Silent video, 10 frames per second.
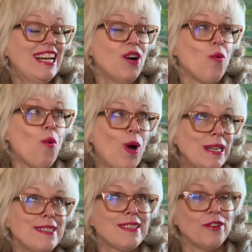
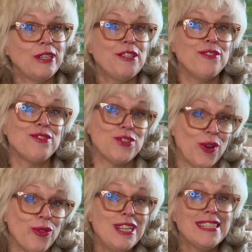was going to
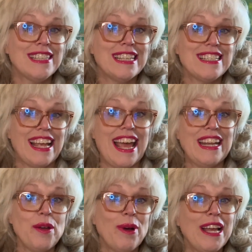sew these things
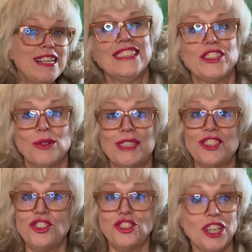anyway, so it's
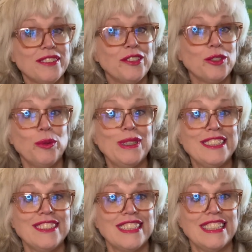just a
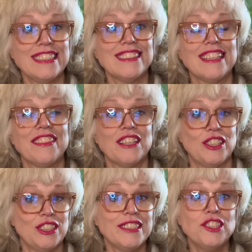coincidence that there
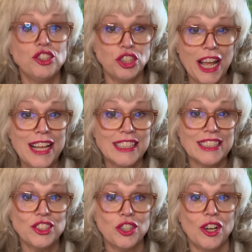is a
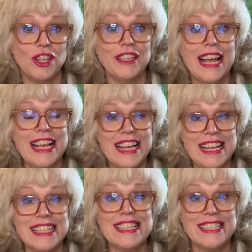challenge called
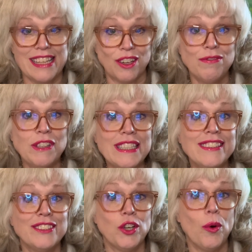Selfless
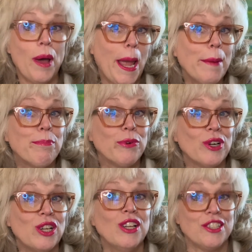Sew
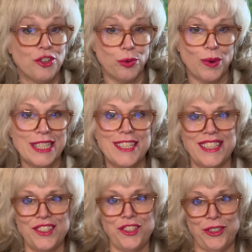April
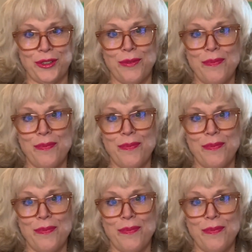22.